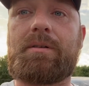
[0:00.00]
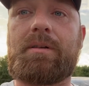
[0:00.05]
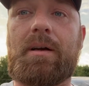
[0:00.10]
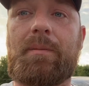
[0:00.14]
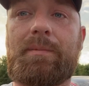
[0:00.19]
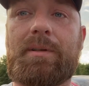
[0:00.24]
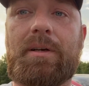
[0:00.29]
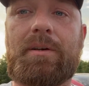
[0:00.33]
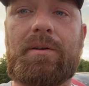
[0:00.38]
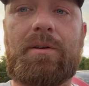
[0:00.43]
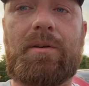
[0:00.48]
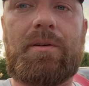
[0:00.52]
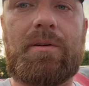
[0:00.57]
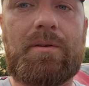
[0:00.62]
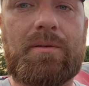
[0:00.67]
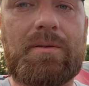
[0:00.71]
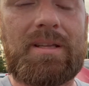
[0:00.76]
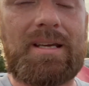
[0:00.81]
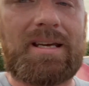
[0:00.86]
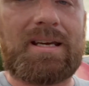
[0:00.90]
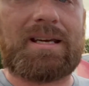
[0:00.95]
I'm gonna do
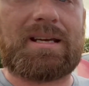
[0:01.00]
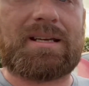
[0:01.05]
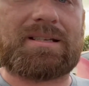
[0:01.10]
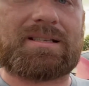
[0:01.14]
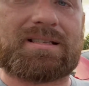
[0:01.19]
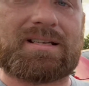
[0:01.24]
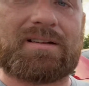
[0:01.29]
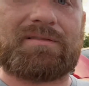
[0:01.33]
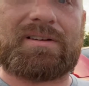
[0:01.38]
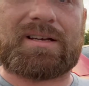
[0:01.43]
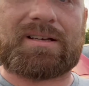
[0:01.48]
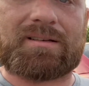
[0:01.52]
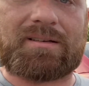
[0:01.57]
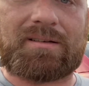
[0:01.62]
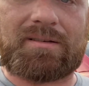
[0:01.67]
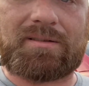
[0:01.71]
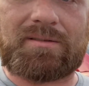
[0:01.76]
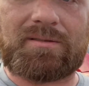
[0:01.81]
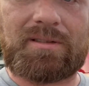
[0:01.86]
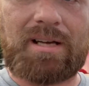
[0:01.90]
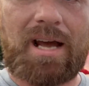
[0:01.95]
the Civic
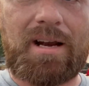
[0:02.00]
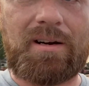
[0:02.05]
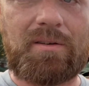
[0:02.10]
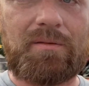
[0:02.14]
dyno